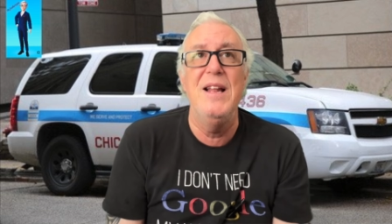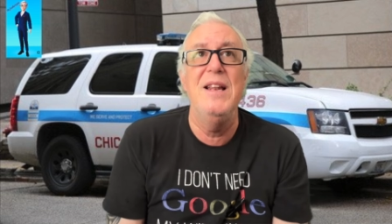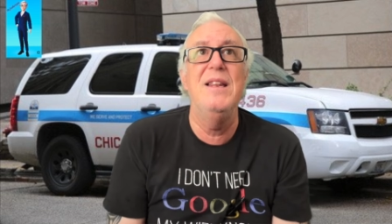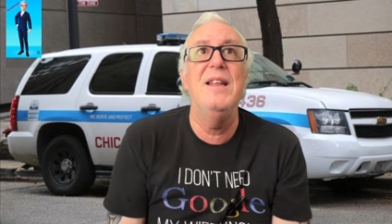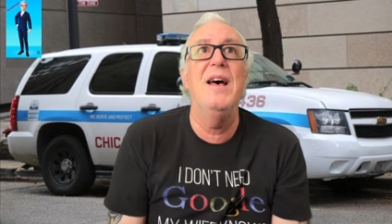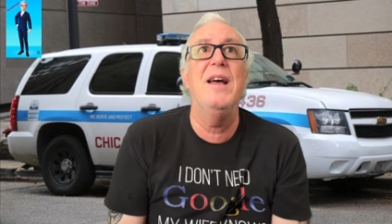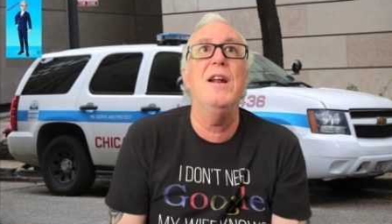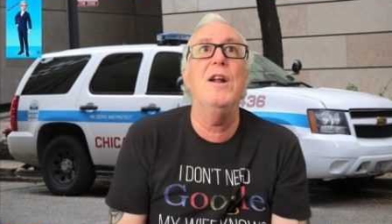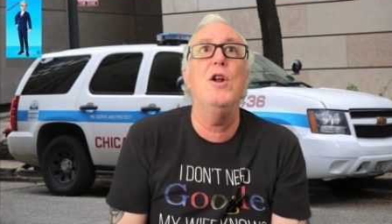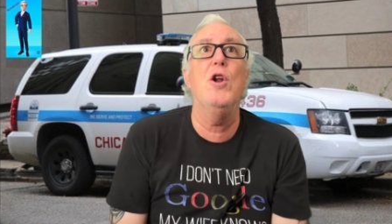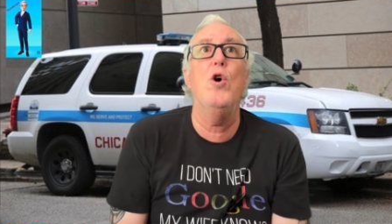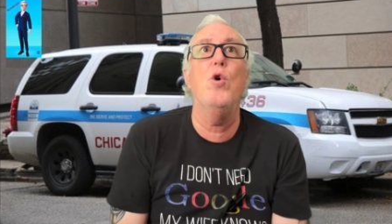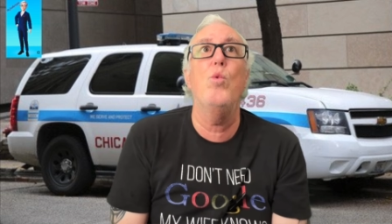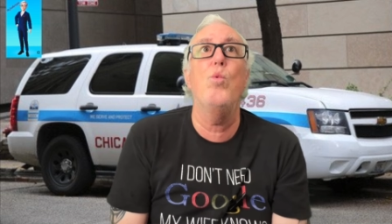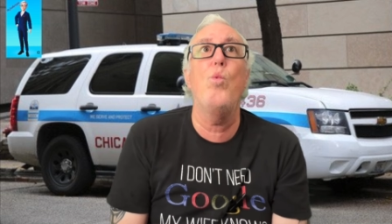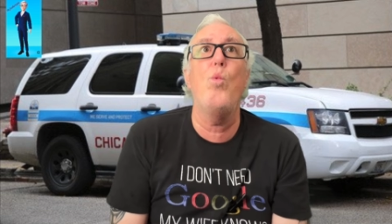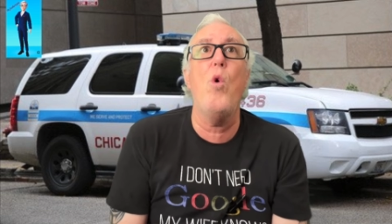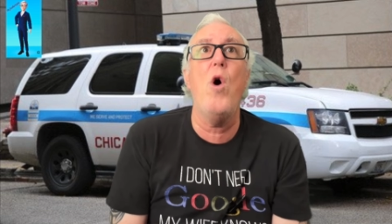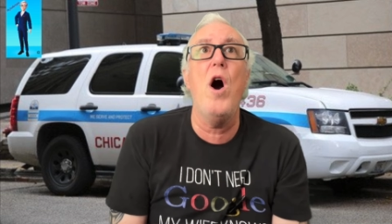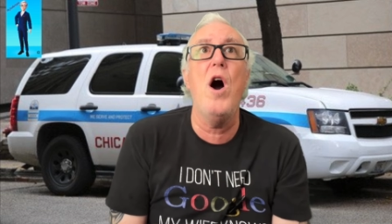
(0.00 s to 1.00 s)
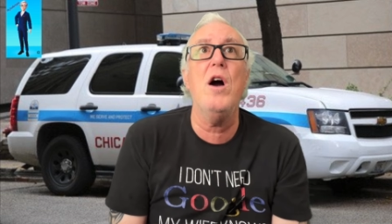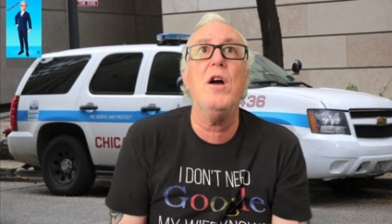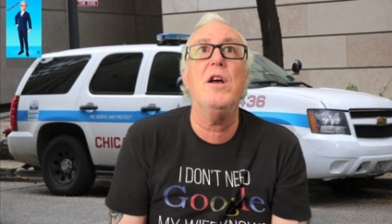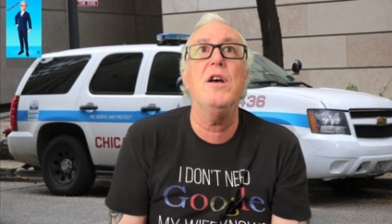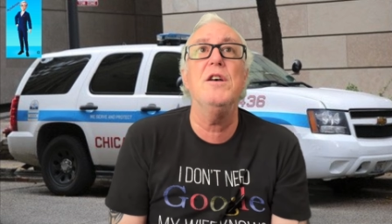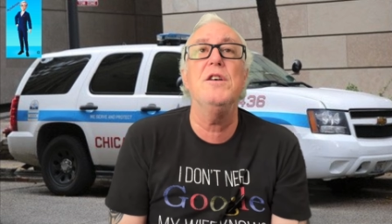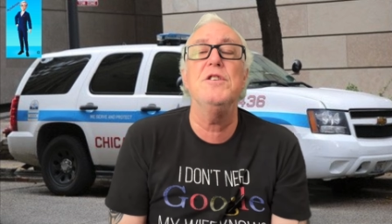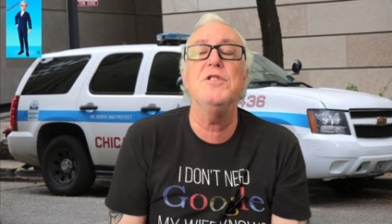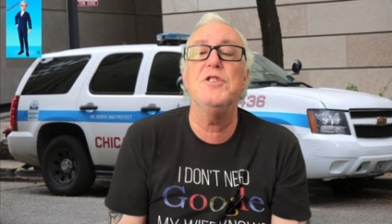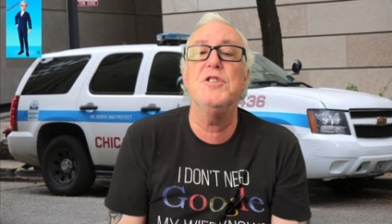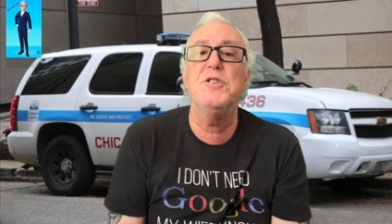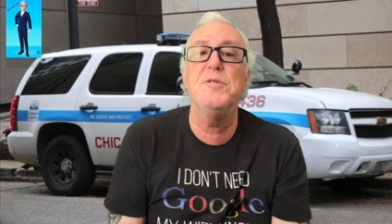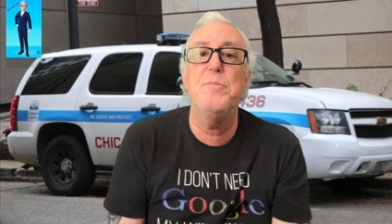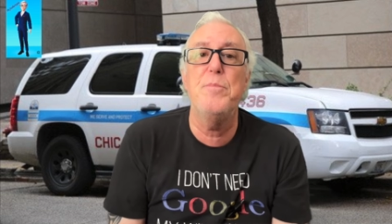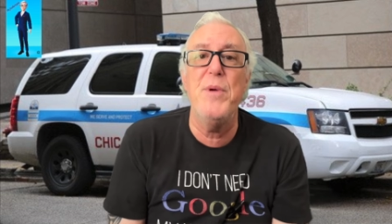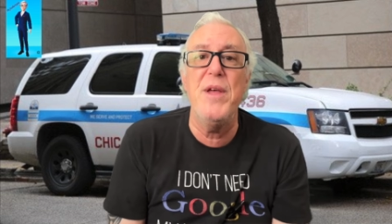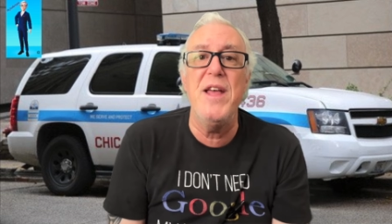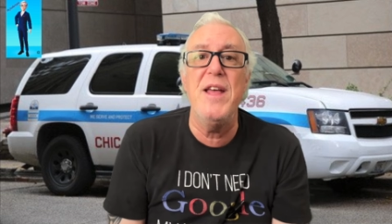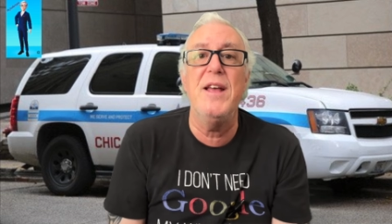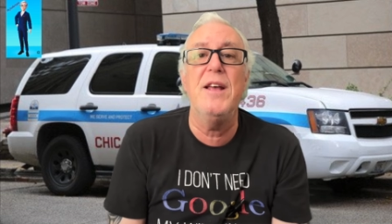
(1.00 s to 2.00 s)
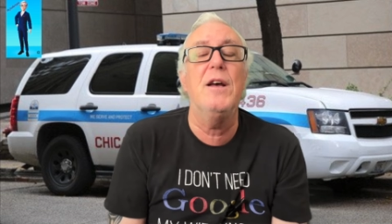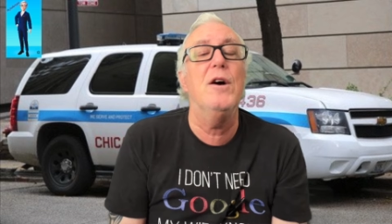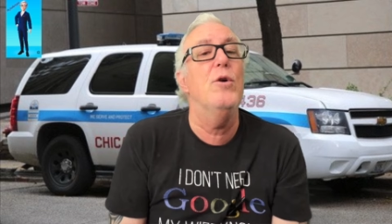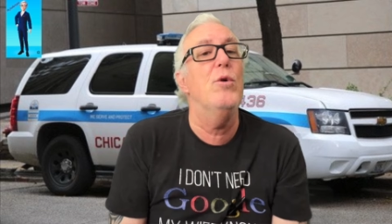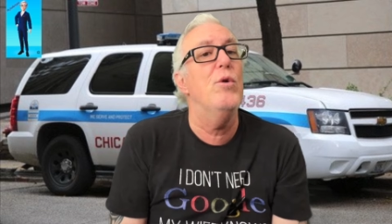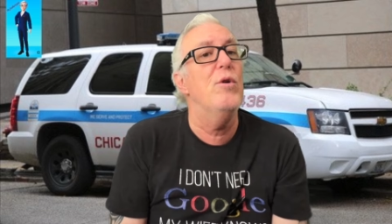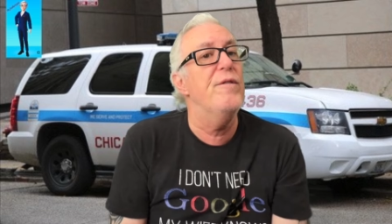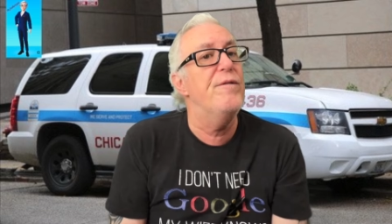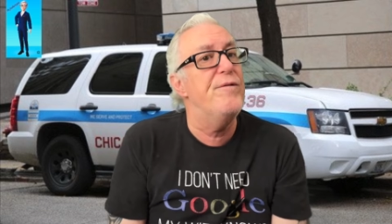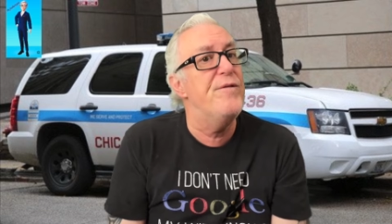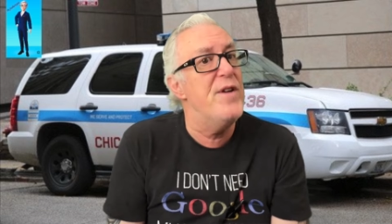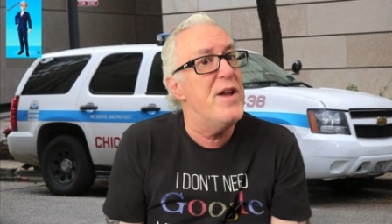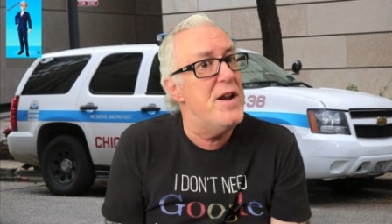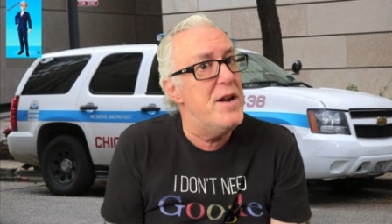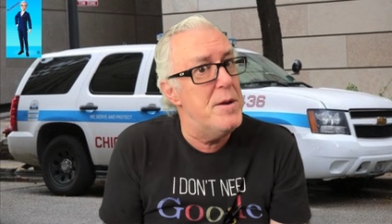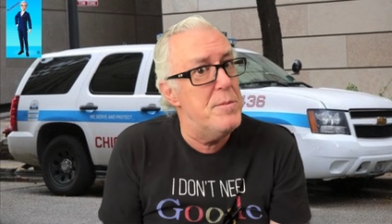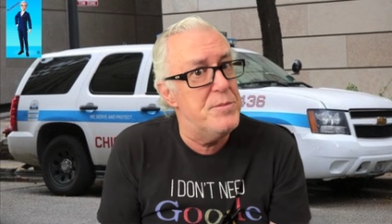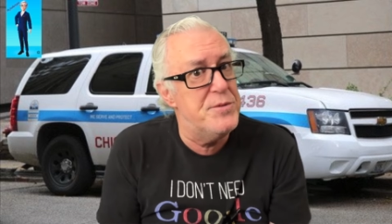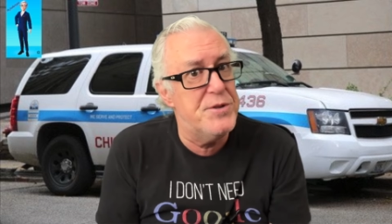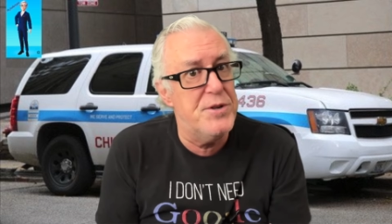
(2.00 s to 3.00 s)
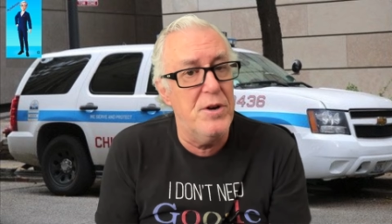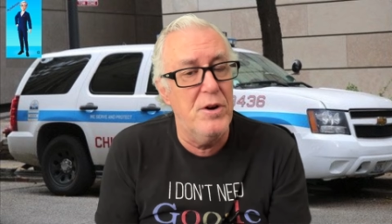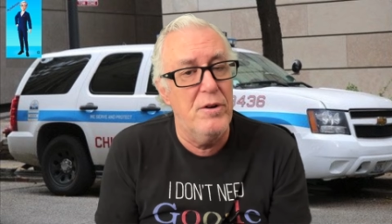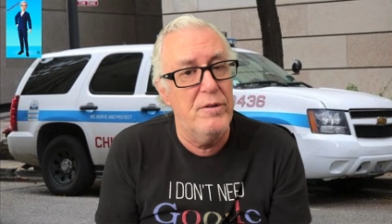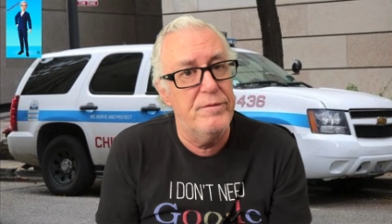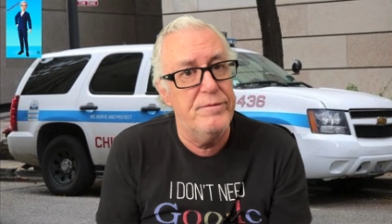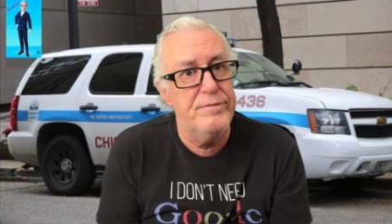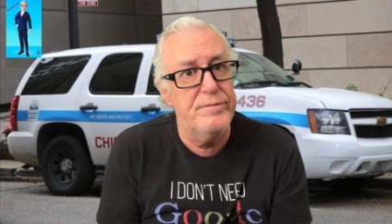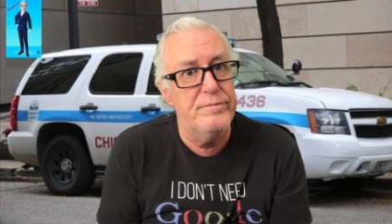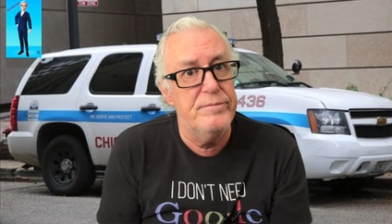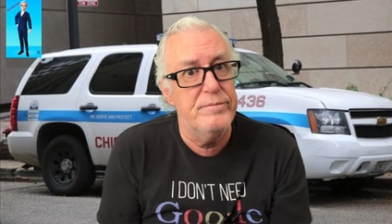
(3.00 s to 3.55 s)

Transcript: let alone walk, speak, or feed himself.